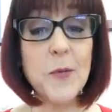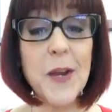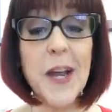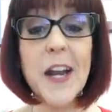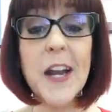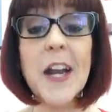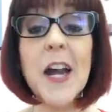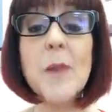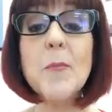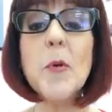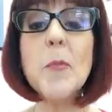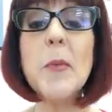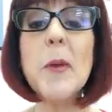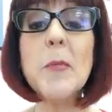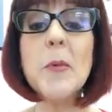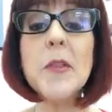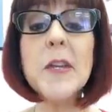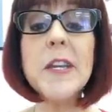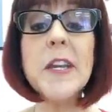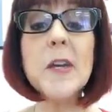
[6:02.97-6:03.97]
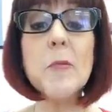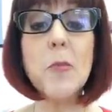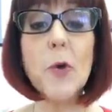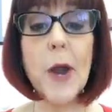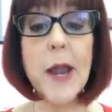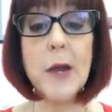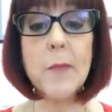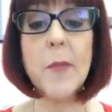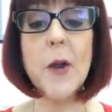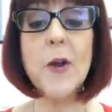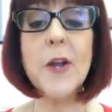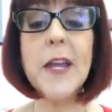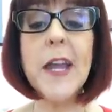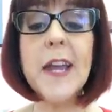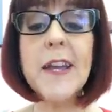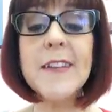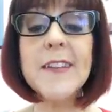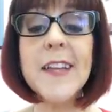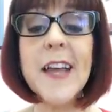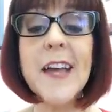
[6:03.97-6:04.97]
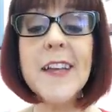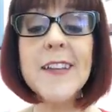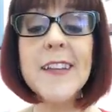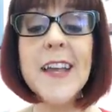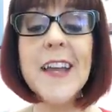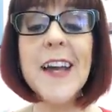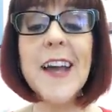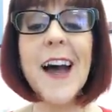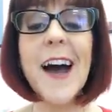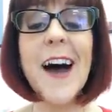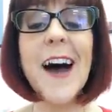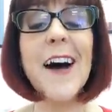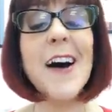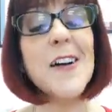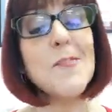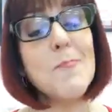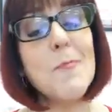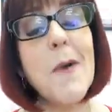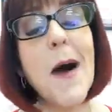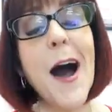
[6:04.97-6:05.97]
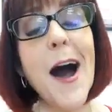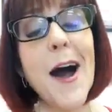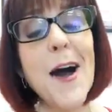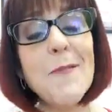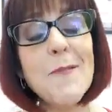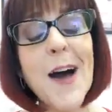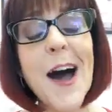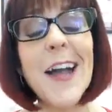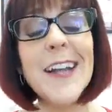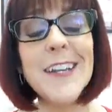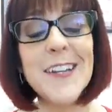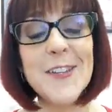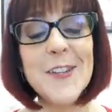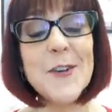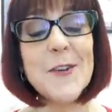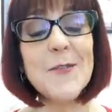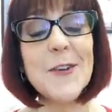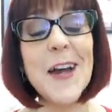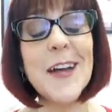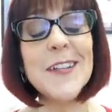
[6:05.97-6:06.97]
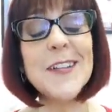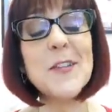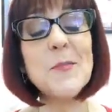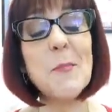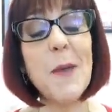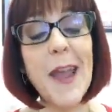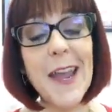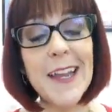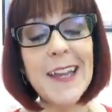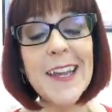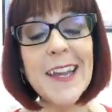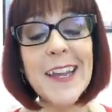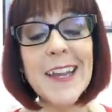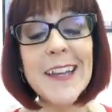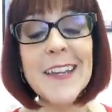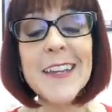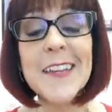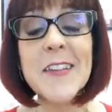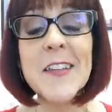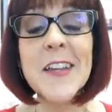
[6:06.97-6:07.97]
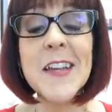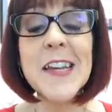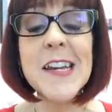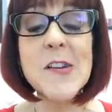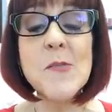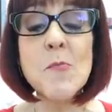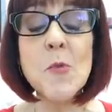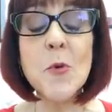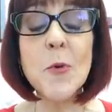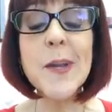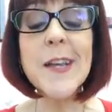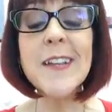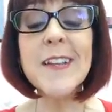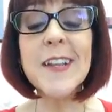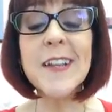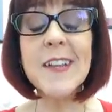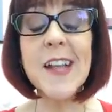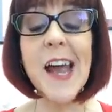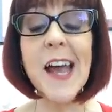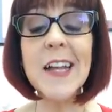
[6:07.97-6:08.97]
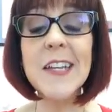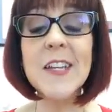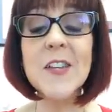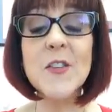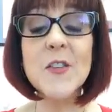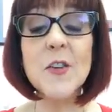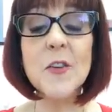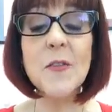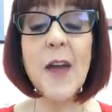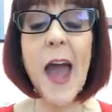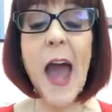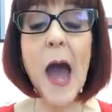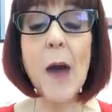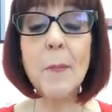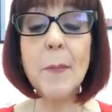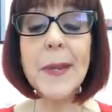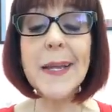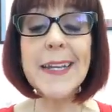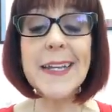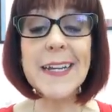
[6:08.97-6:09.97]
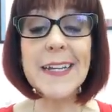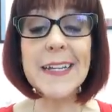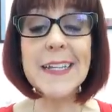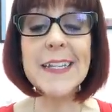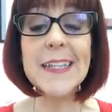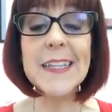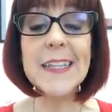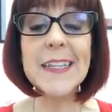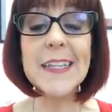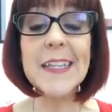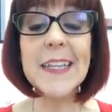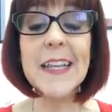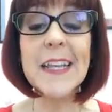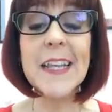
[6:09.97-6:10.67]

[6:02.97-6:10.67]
We got a couple people that need a break, Mary Kay says. Huh, Mom, I deserve a spanking. Marie says, I deserve happiness.